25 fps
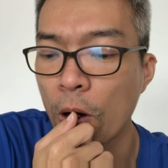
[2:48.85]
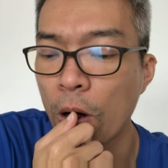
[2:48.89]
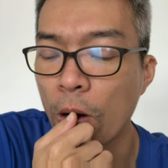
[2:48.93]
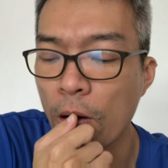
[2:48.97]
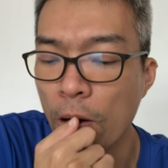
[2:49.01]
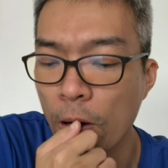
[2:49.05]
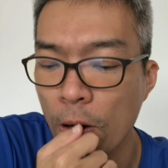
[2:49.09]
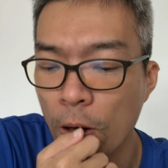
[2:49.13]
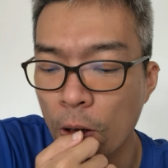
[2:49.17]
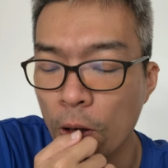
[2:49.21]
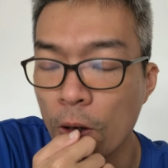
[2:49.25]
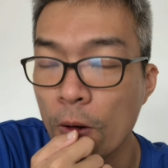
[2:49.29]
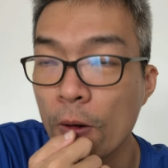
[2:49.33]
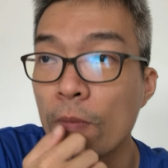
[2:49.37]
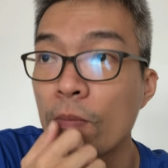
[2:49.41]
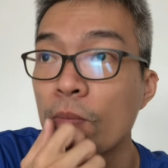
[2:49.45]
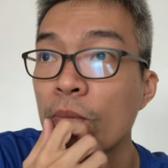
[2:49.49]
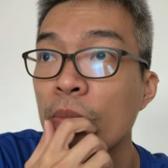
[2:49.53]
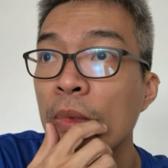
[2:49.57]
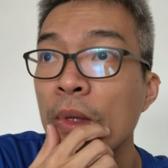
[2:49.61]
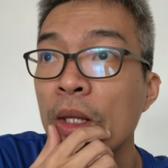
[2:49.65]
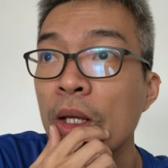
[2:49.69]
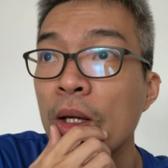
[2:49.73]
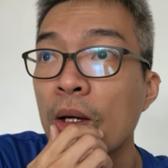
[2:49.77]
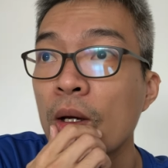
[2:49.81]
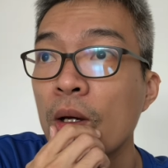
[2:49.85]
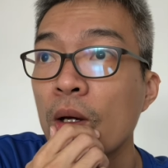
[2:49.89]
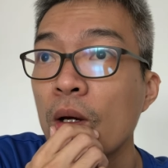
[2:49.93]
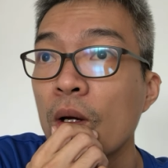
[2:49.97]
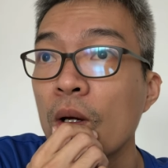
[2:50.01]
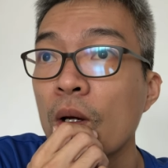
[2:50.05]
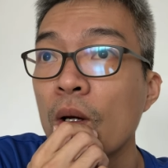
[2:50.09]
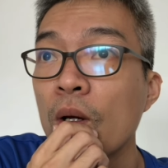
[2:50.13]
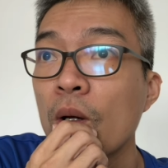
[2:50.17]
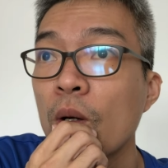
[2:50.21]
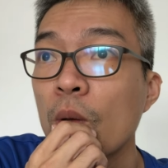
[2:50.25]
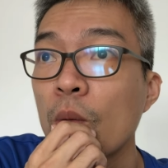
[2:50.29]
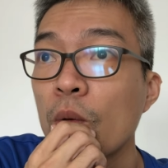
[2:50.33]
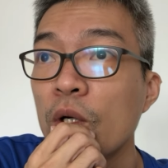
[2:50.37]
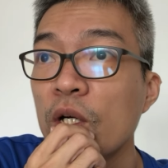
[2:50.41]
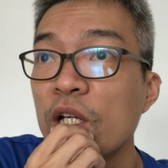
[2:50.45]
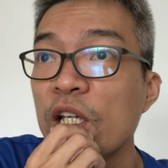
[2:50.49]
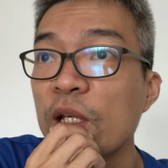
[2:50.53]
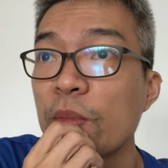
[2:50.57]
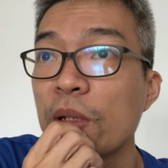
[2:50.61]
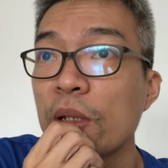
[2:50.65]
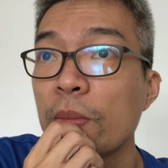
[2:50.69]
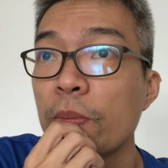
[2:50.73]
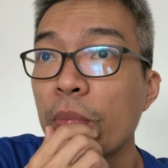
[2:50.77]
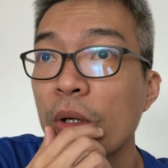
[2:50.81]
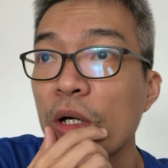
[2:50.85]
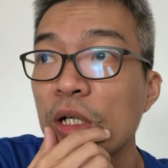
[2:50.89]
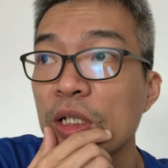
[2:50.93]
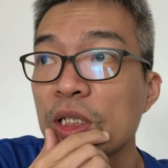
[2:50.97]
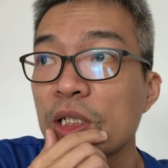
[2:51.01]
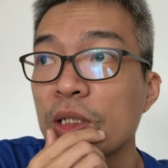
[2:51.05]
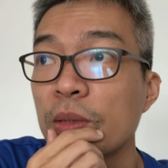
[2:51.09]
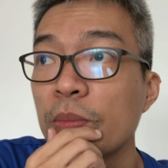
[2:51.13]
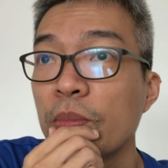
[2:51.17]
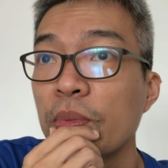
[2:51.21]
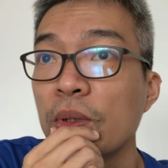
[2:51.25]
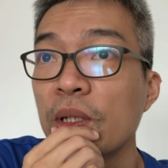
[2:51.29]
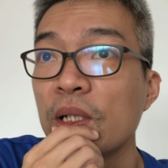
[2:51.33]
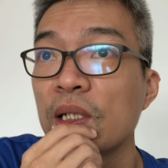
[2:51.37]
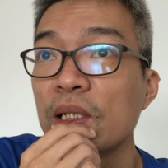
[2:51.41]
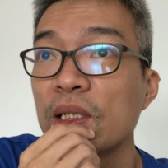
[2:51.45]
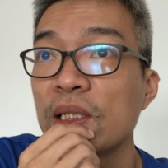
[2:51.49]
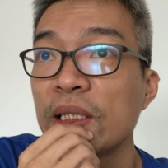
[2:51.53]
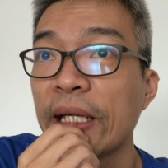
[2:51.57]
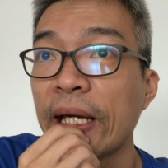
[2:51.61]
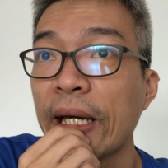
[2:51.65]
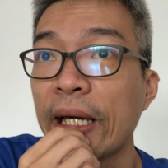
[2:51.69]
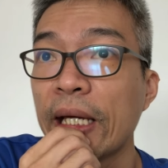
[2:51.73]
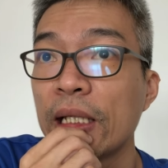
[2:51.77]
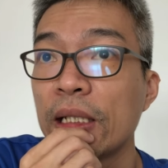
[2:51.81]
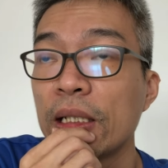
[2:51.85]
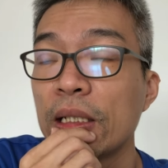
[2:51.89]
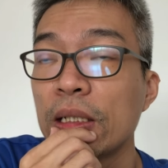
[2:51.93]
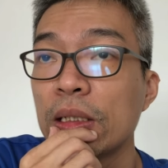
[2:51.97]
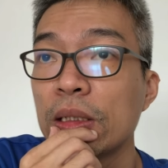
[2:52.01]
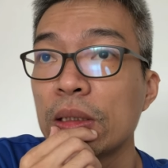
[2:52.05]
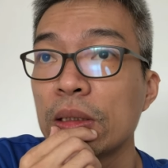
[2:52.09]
or would it be possible that